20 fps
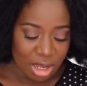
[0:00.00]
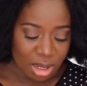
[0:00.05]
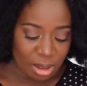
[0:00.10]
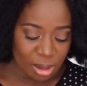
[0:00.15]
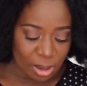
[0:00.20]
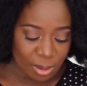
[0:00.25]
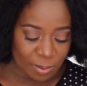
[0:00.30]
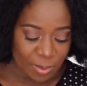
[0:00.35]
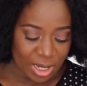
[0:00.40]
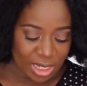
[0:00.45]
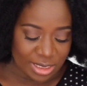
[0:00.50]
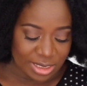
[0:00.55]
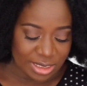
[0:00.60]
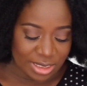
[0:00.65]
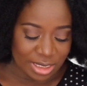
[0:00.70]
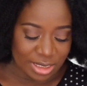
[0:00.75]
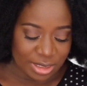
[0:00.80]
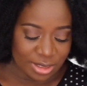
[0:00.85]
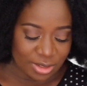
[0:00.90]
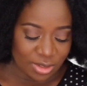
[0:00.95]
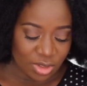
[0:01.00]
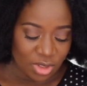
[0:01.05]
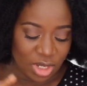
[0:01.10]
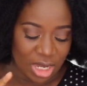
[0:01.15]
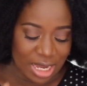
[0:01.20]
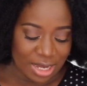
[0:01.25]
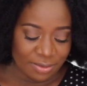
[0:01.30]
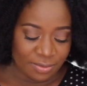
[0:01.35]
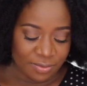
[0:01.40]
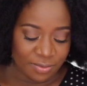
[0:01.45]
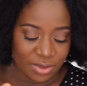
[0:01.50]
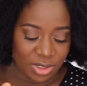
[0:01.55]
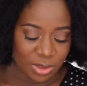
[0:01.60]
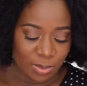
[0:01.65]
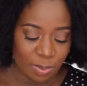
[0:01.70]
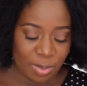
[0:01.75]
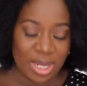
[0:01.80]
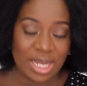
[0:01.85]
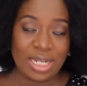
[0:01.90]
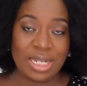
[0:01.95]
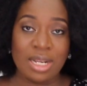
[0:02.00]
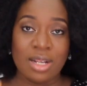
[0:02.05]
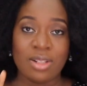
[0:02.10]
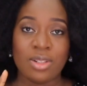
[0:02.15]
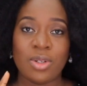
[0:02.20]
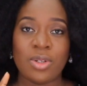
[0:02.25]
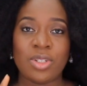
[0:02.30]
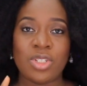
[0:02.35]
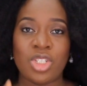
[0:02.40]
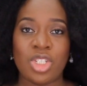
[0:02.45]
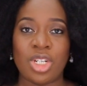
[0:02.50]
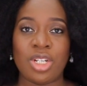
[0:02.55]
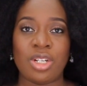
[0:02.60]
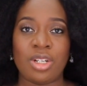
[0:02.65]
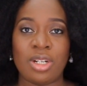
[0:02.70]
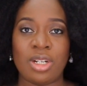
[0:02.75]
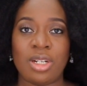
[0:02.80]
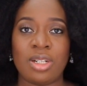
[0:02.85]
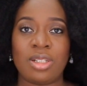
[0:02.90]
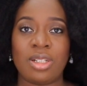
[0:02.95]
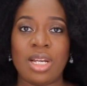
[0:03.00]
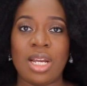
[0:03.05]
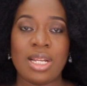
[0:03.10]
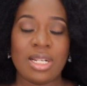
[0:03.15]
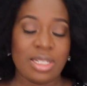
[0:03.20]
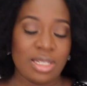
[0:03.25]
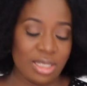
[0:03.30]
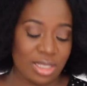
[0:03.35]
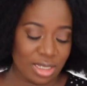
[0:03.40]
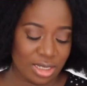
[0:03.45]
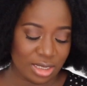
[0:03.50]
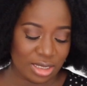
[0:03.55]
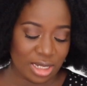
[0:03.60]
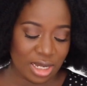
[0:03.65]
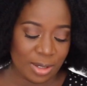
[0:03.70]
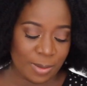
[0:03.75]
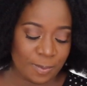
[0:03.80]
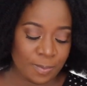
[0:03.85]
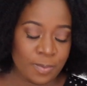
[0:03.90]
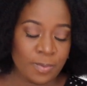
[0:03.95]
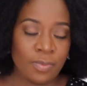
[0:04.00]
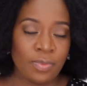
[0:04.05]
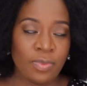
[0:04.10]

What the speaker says: And it says, did you have spinal or general anesthesia?